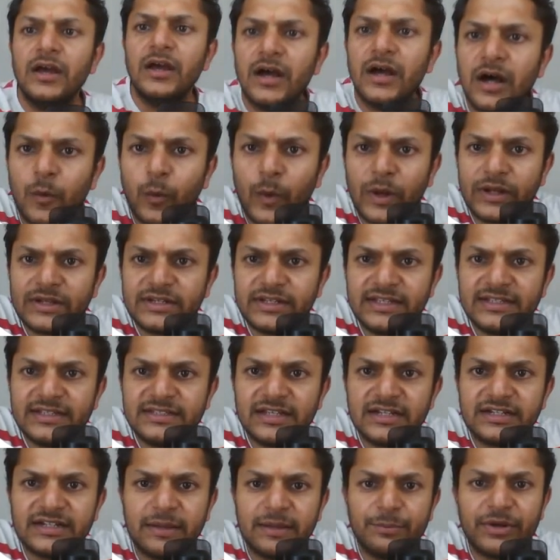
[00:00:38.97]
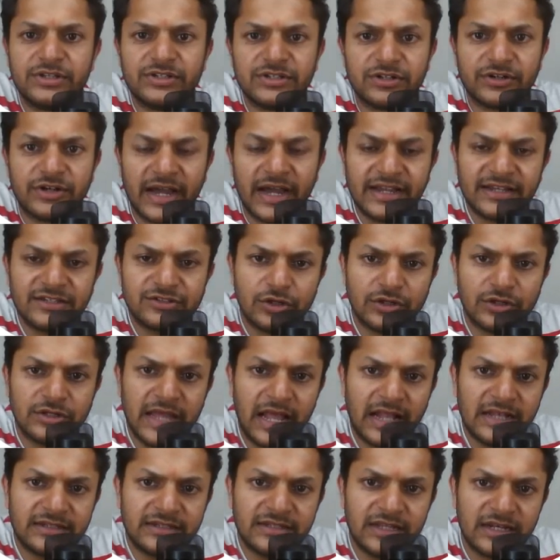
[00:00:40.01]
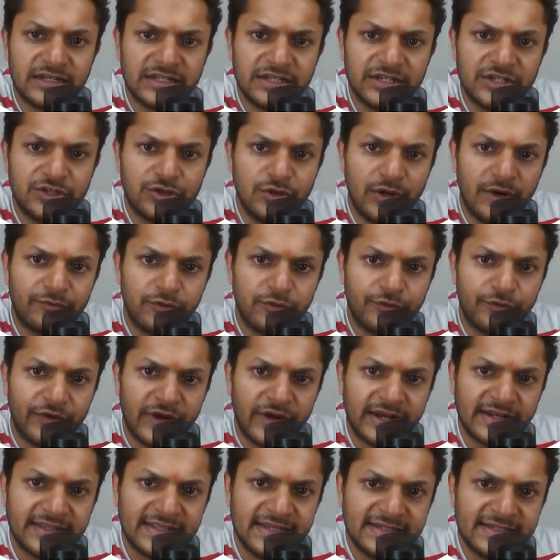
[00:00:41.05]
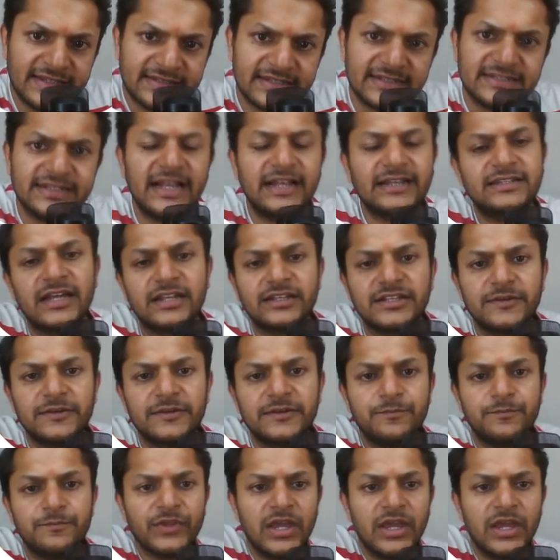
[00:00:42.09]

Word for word: Uh, what is the temperature rise? So delta T, you have to find this delta T.